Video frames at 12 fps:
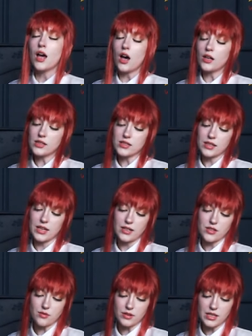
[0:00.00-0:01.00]
honestly, I
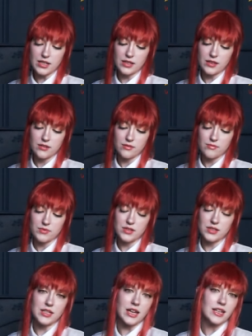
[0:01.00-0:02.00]
don't think
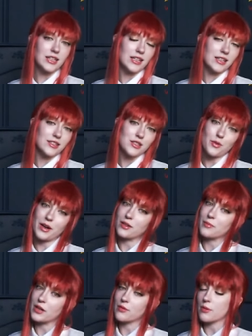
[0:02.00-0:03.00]
dating is quite in
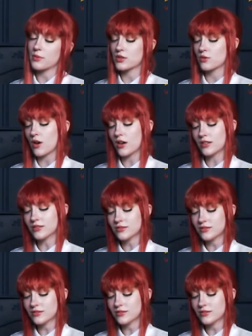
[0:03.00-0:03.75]
my repertoire.